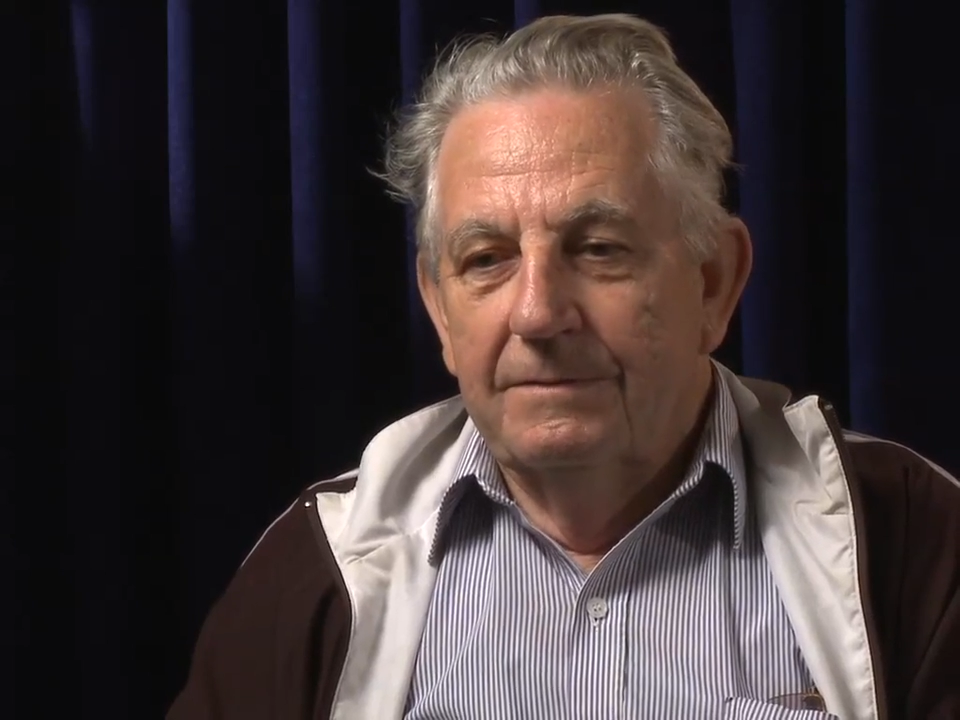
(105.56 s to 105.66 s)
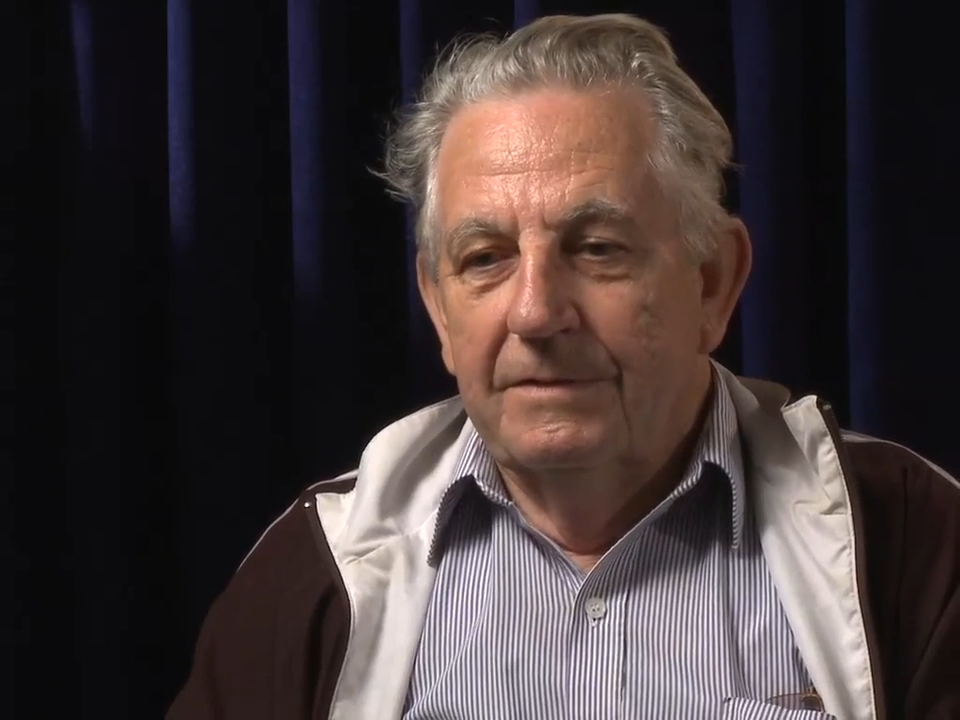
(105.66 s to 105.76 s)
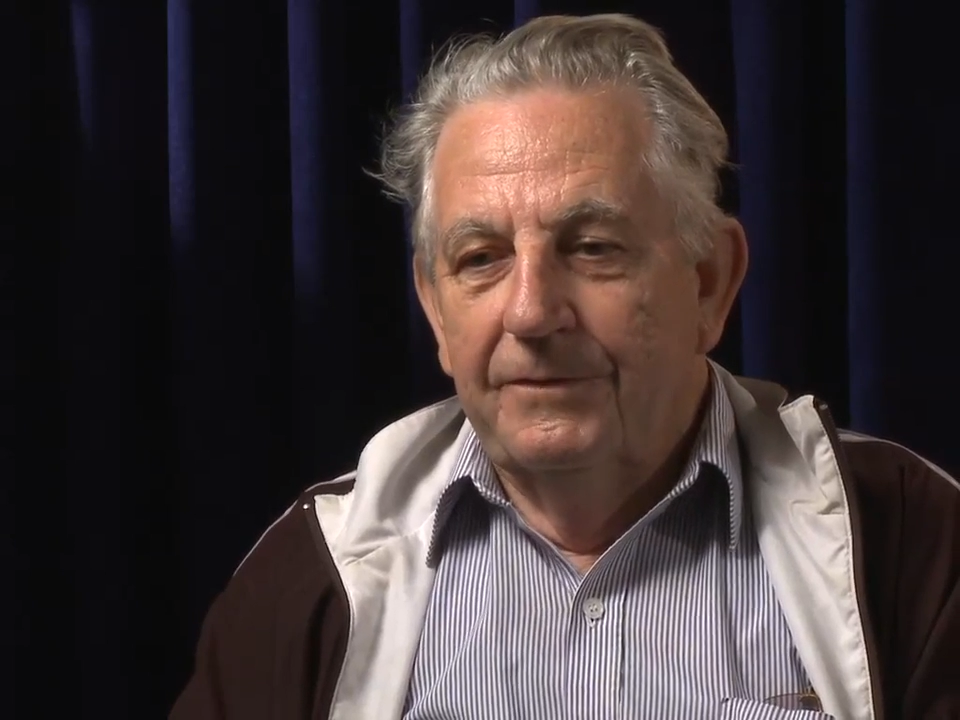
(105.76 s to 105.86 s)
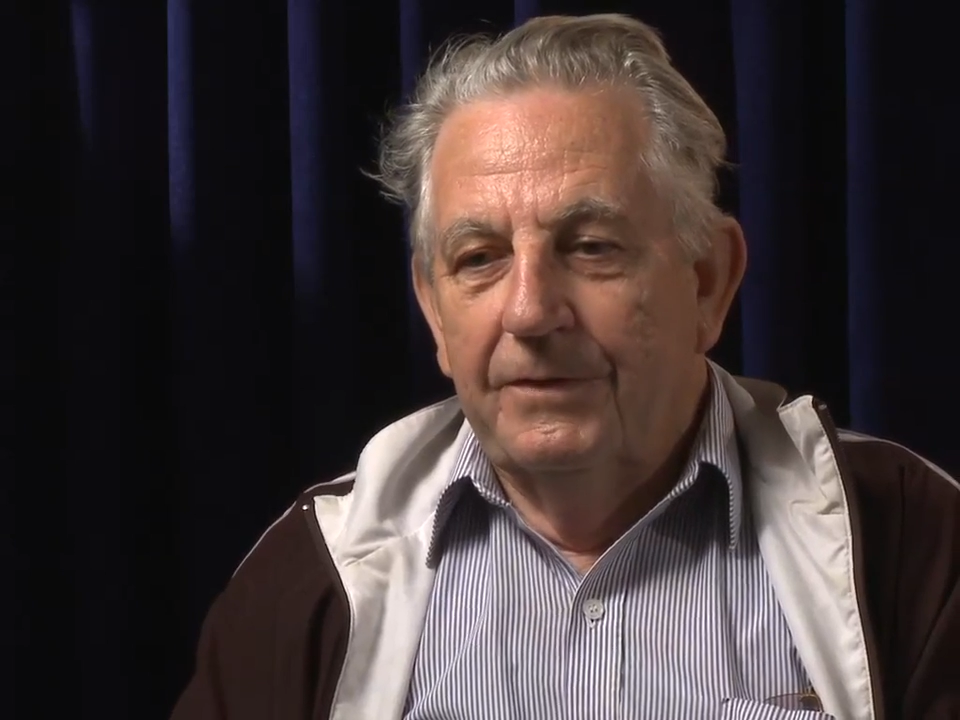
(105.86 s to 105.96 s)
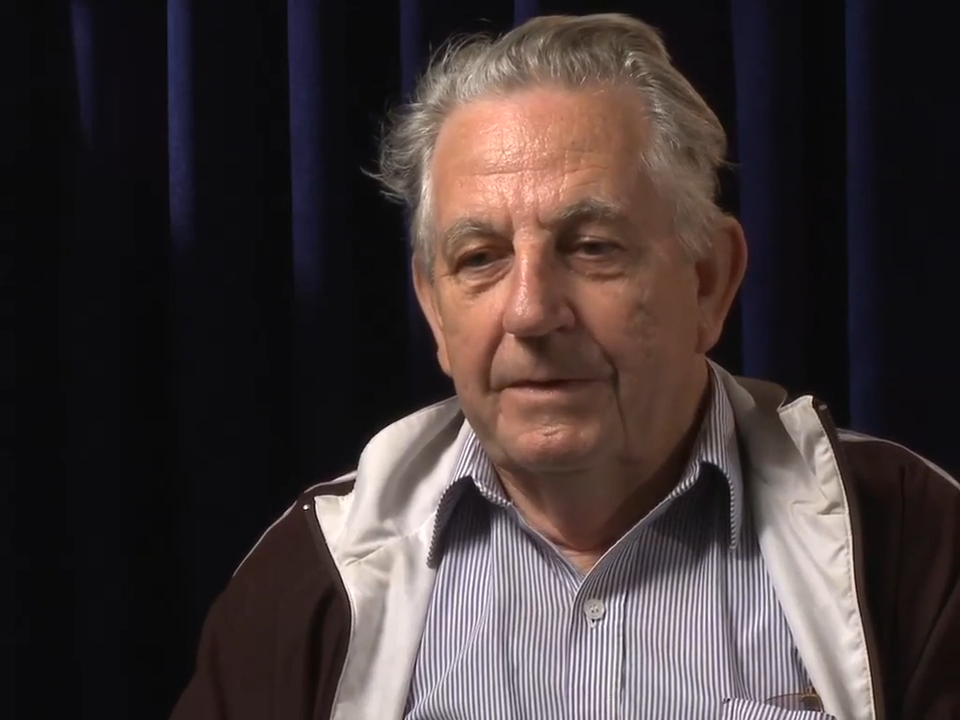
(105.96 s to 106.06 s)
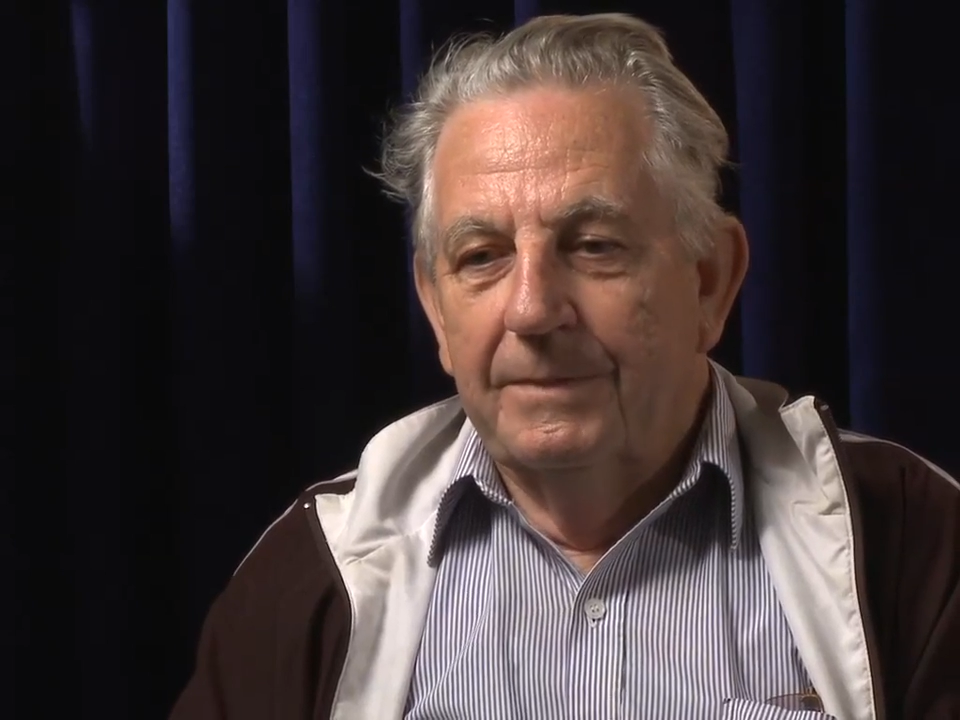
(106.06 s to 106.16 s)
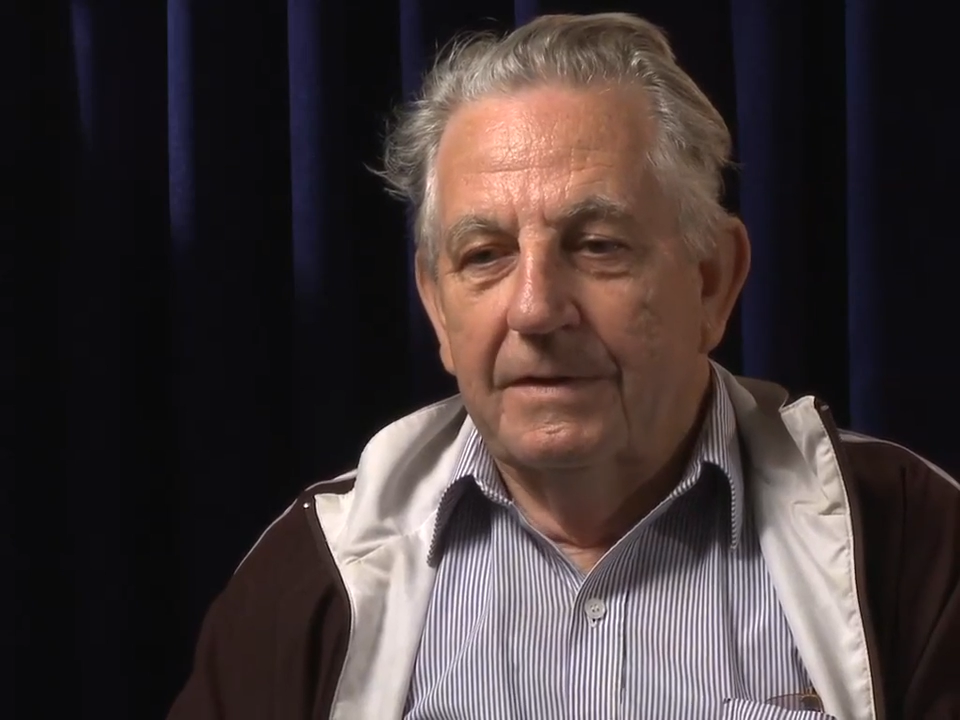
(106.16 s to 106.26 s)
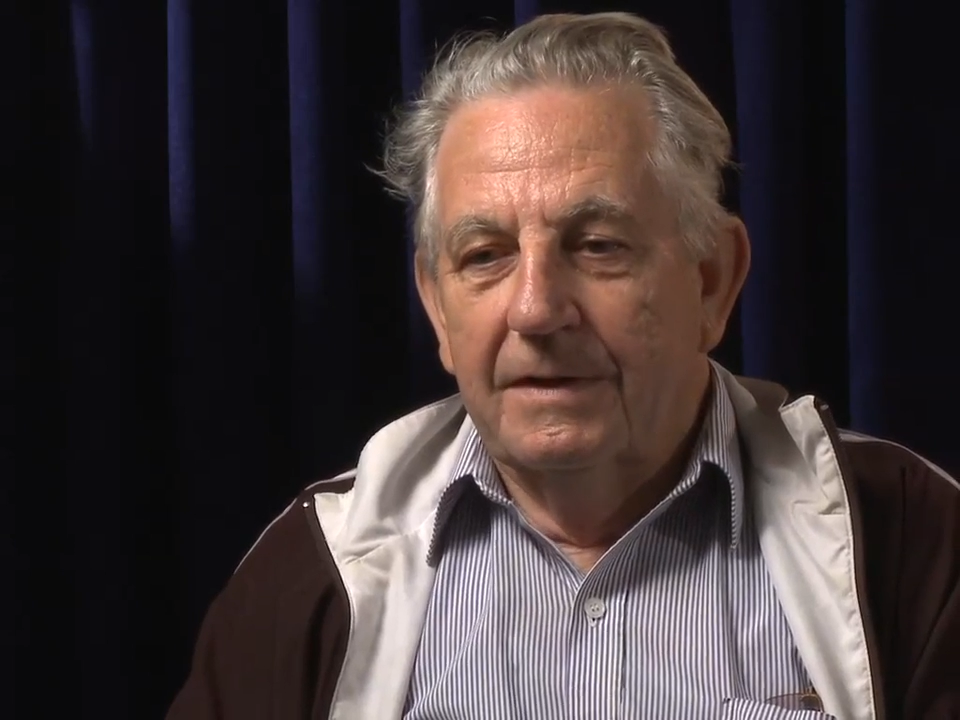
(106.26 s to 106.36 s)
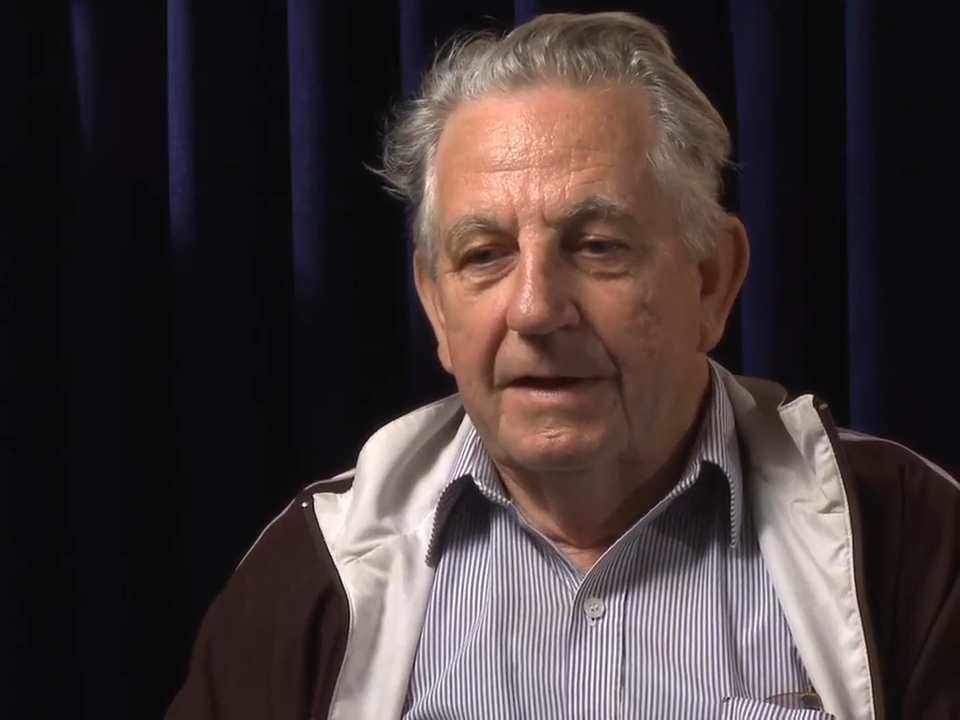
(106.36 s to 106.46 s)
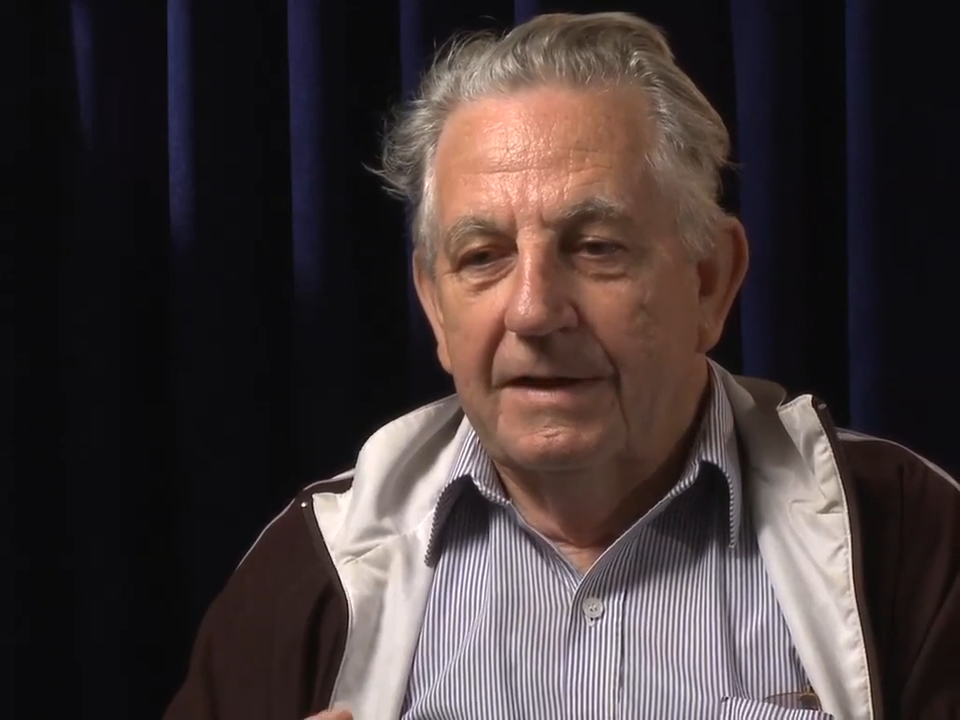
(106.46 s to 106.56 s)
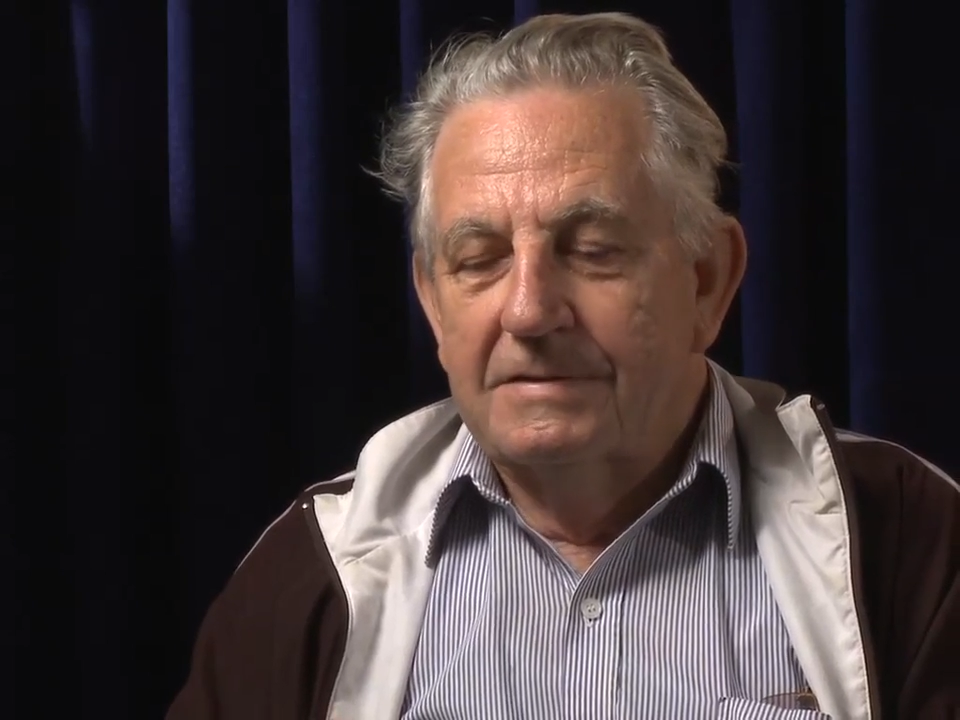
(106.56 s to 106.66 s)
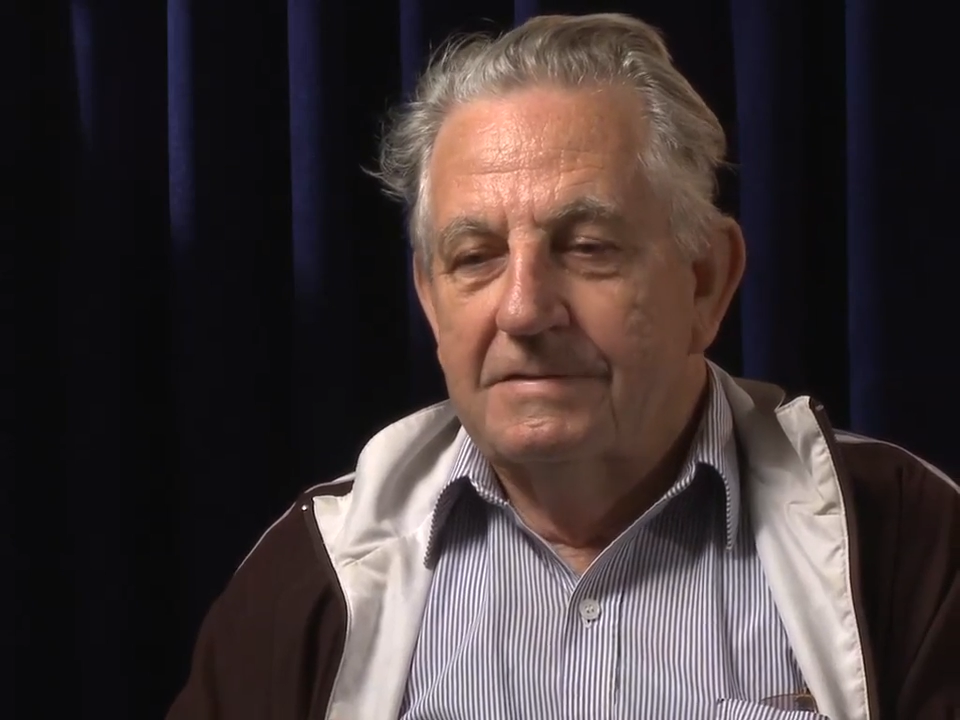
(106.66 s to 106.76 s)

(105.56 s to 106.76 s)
the fiberglass